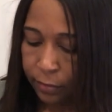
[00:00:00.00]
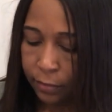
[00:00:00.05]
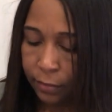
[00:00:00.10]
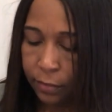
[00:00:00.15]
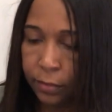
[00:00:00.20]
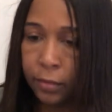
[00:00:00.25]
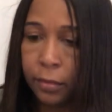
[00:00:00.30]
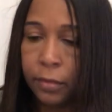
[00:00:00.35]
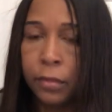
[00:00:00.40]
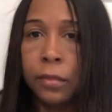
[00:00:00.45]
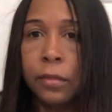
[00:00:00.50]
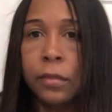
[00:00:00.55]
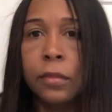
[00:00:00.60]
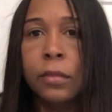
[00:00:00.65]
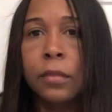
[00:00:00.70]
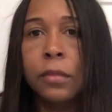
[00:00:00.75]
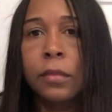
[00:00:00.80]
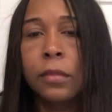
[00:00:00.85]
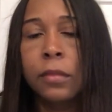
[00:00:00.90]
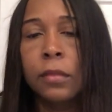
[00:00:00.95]

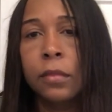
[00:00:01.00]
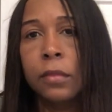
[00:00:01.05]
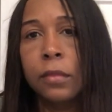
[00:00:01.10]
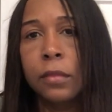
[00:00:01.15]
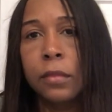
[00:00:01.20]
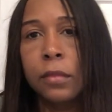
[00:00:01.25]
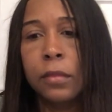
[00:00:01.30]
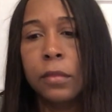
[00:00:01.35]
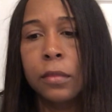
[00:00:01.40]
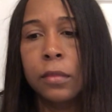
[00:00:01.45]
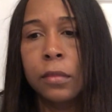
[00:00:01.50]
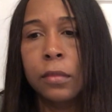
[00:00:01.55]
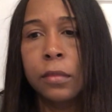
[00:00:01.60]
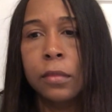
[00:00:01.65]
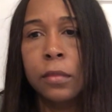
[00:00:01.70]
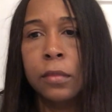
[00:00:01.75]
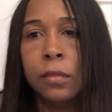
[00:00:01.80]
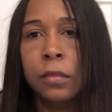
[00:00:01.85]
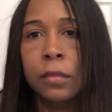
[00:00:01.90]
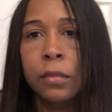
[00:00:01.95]

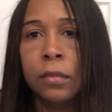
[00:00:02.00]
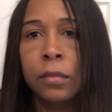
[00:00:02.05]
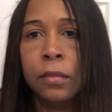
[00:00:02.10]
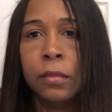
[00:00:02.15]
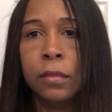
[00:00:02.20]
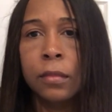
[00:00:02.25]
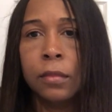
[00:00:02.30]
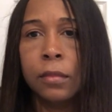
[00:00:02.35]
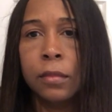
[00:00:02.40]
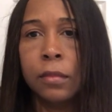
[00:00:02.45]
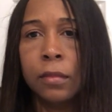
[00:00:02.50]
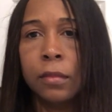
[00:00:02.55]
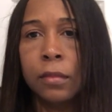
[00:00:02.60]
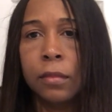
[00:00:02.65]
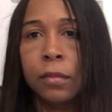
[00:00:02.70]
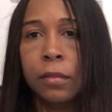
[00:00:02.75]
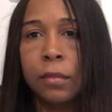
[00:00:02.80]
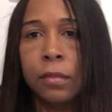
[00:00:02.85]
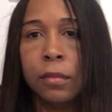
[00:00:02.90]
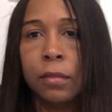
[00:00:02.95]

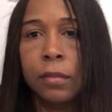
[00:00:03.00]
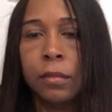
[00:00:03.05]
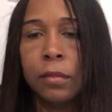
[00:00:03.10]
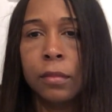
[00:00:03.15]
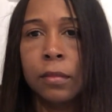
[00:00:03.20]
The person shown says nothing.